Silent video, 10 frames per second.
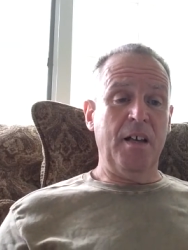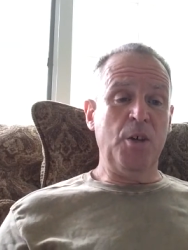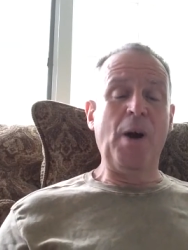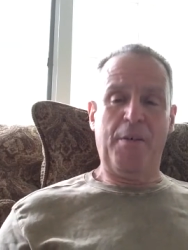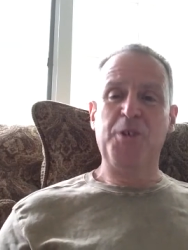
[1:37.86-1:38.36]

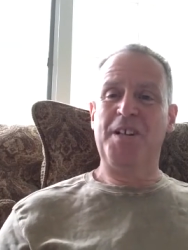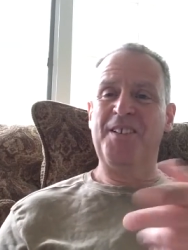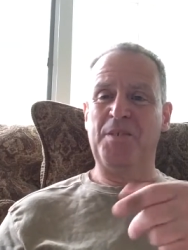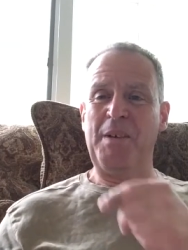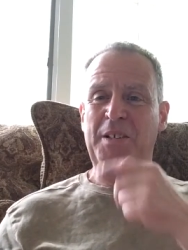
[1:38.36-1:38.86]
you have a
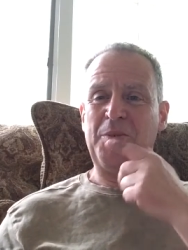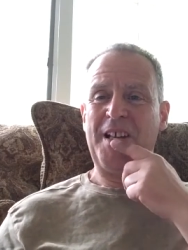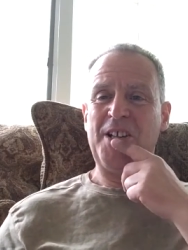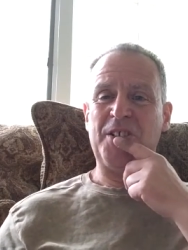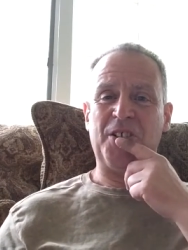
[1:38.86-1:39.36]
chance to make some
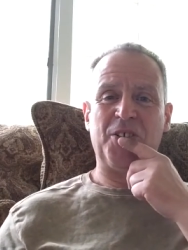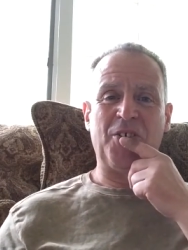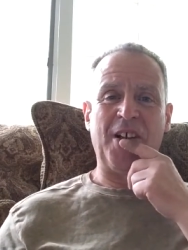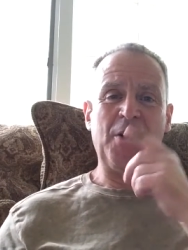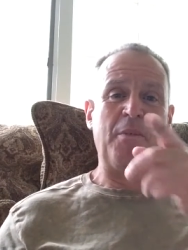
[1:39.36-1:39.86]
changes,
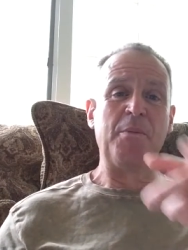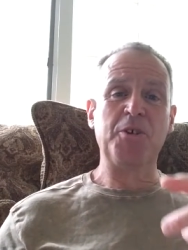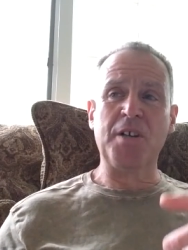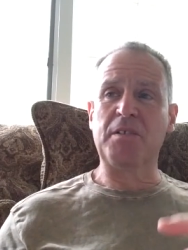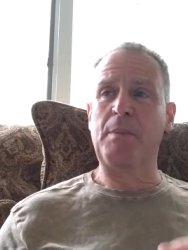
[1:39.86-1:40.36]
right? You have a
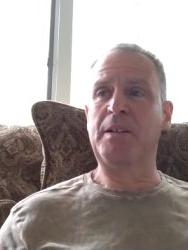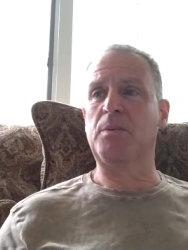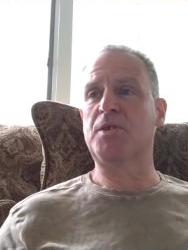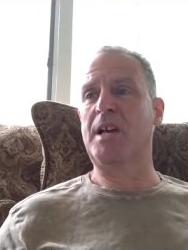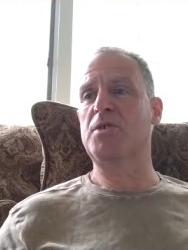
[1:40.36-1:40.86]
chance to make
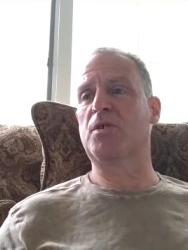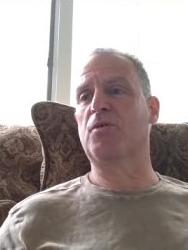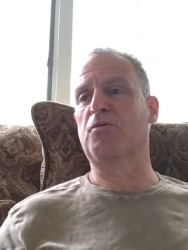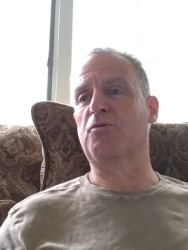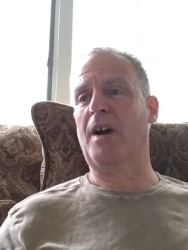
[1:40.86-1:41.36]
some changes
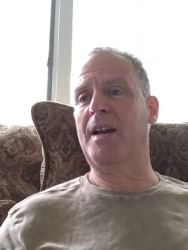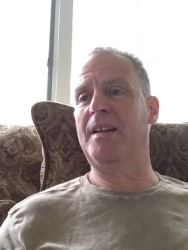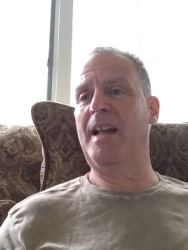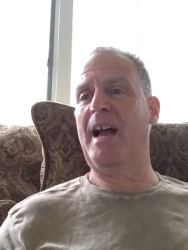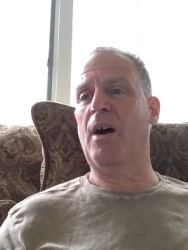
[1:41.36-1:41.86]
right
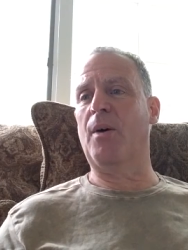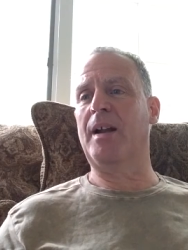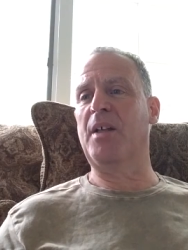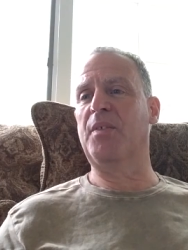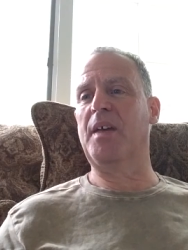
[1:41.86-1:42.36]
now. And
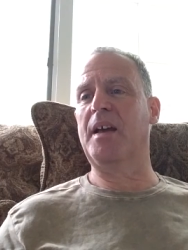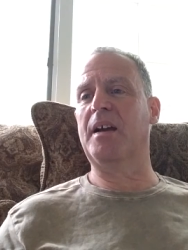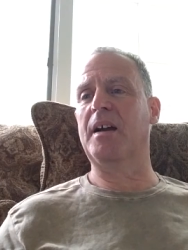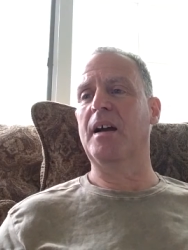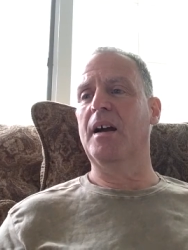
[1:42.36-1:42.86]
I
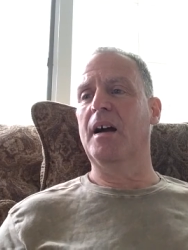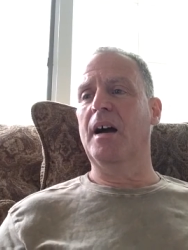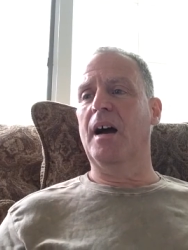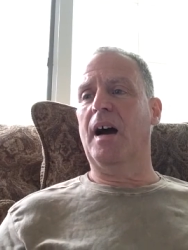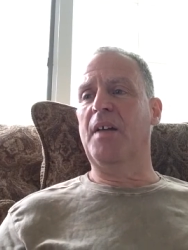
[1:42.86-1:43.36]
think,
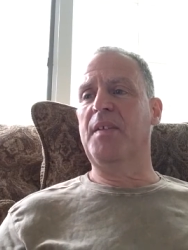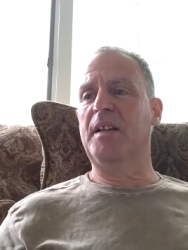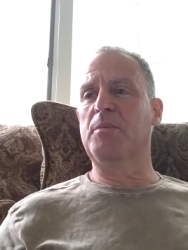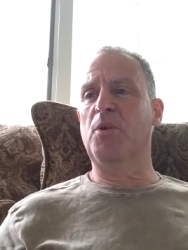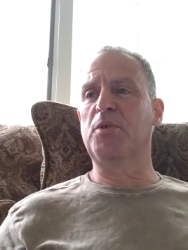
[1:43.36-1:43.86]
I
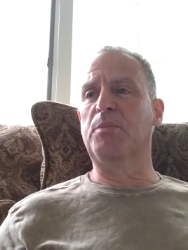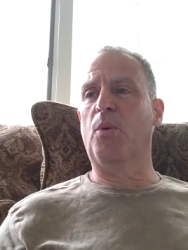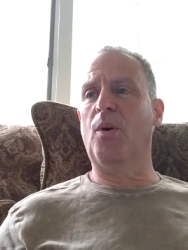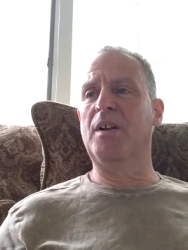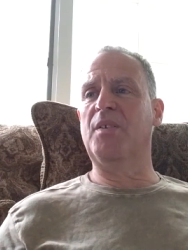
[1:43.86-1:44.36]
think the most
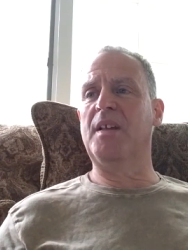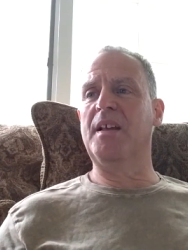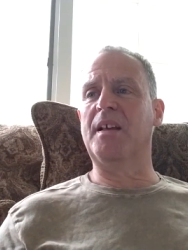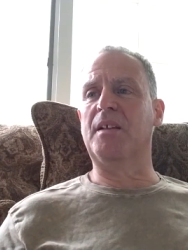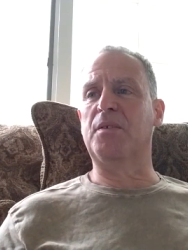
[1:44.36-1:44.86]
important
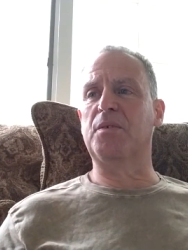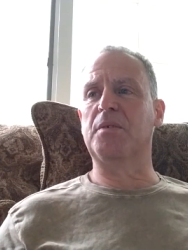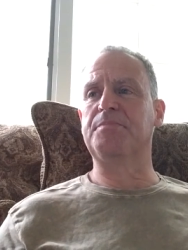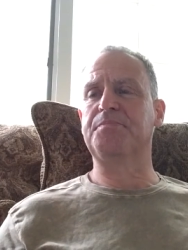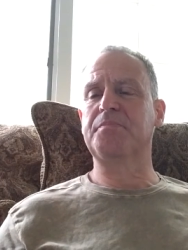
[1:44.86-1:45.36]
thing
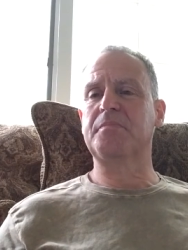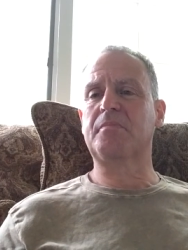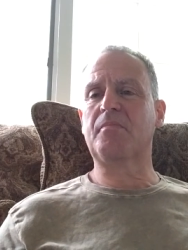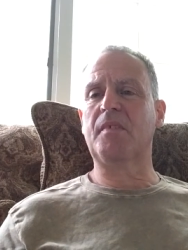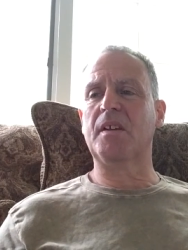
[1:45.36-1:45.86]
is
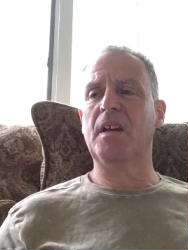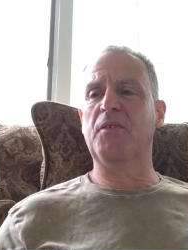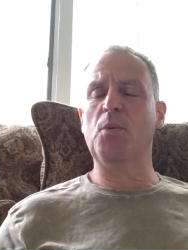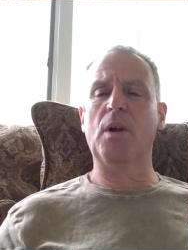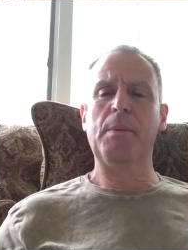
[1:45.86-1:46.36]

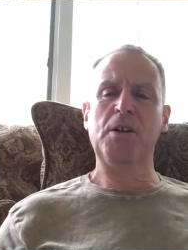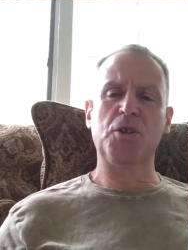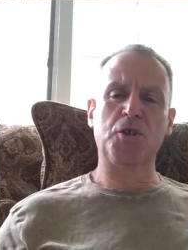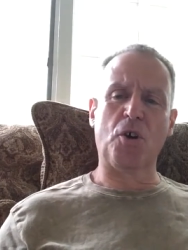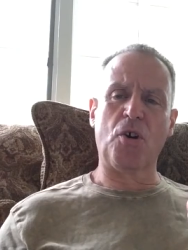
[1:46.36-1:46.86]
if you want to be in
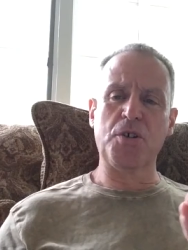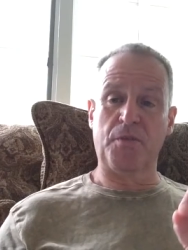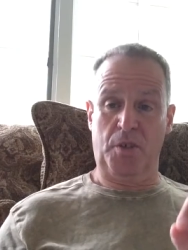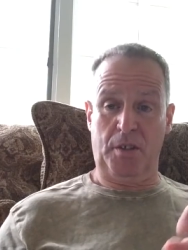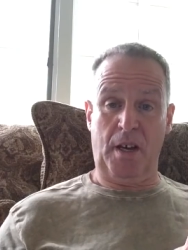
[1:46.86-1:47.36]
charge
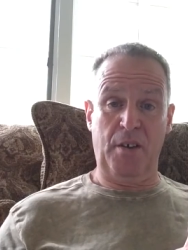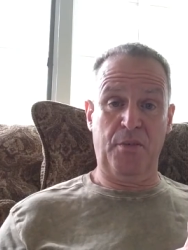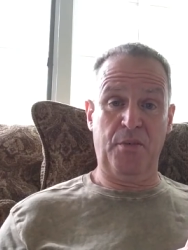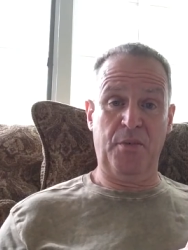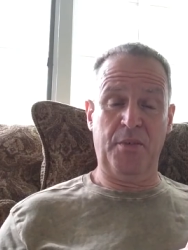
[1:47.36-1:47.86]
of your life,
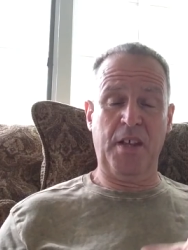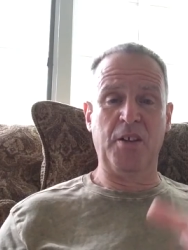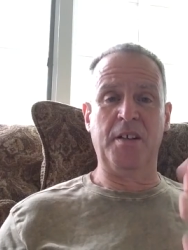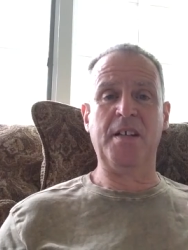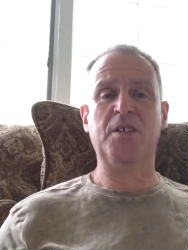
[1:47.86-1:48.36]
then
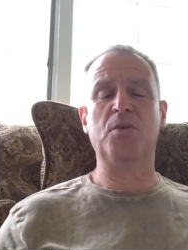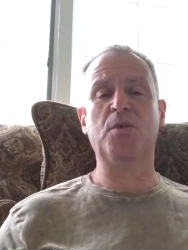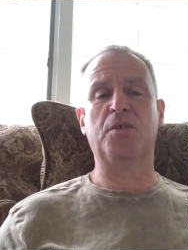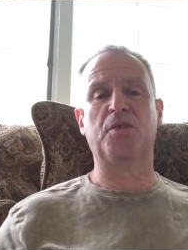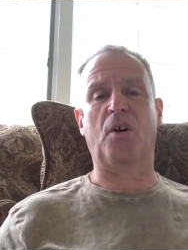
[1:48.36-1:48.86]
you need to
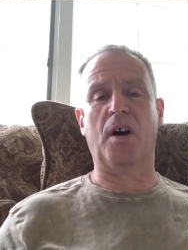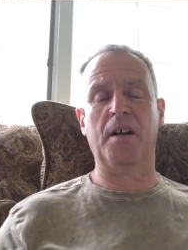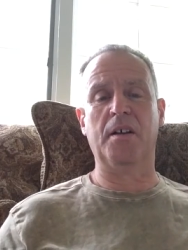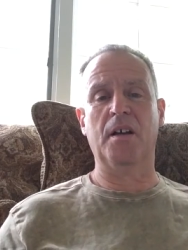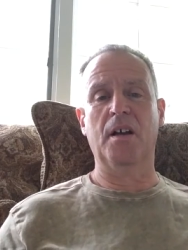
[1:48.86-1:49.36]

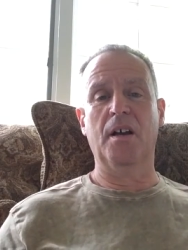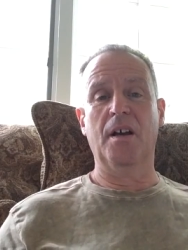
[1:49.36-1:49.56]
decide